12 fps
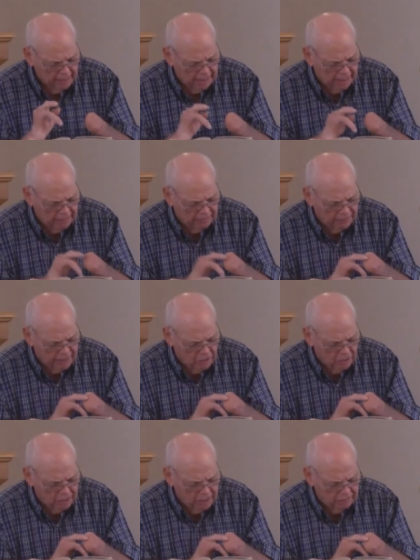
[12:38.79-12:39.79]
and
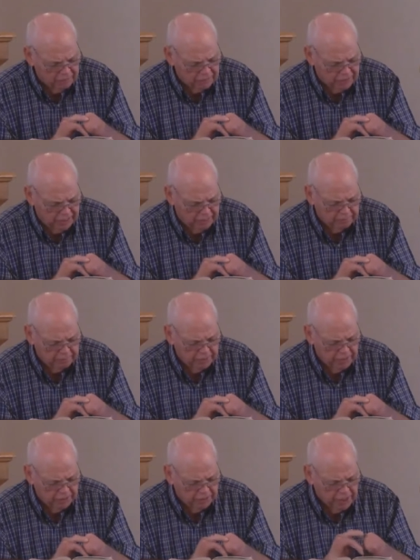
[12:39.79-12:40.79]
thou giveth him
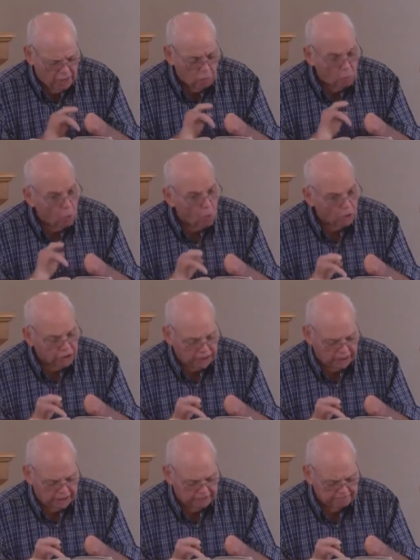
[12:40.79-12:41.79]
not
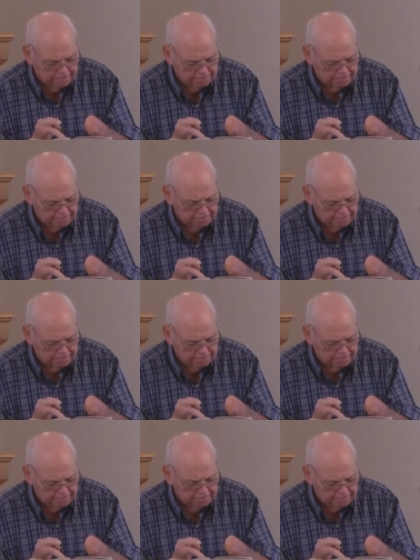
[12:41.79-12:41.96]
warning,